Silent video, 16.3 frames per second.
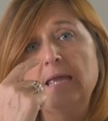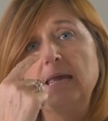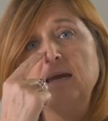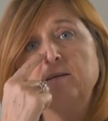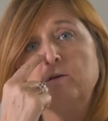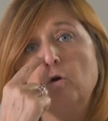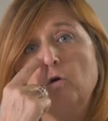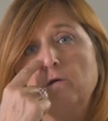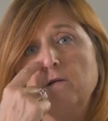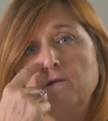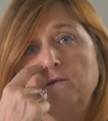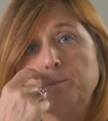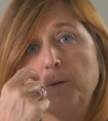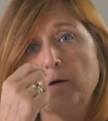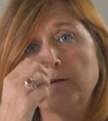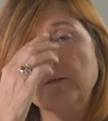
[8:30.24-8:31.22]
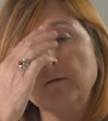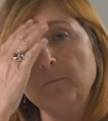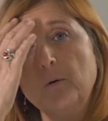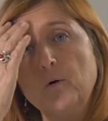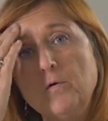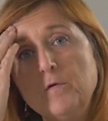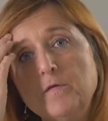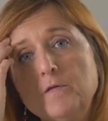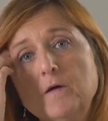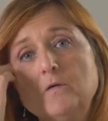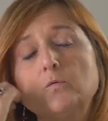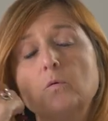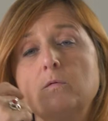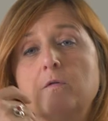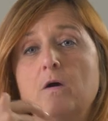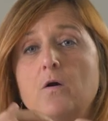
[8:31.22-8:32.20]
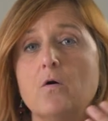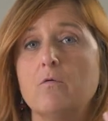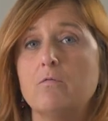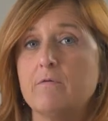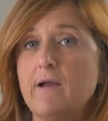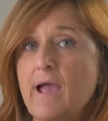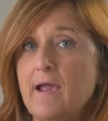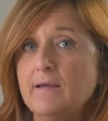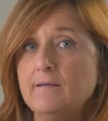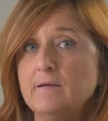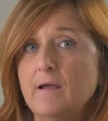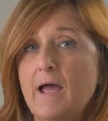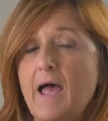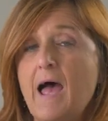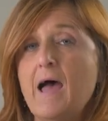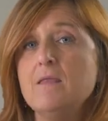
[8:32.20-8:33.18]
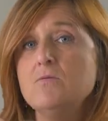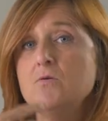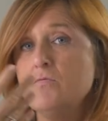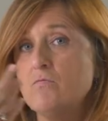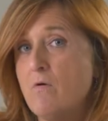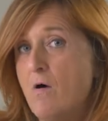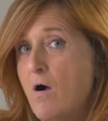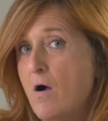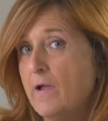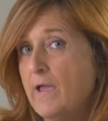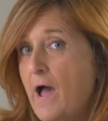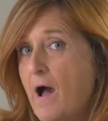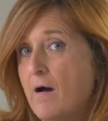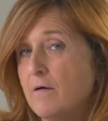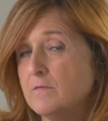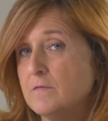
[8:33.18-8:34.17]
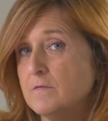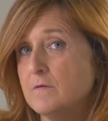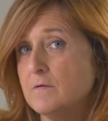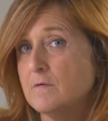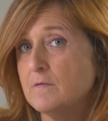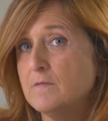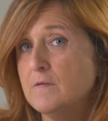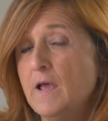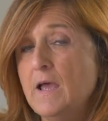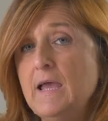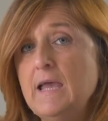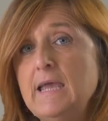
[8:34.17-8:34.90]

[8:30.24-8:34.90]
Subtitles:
It corresponds both to the correct and the wrong answers.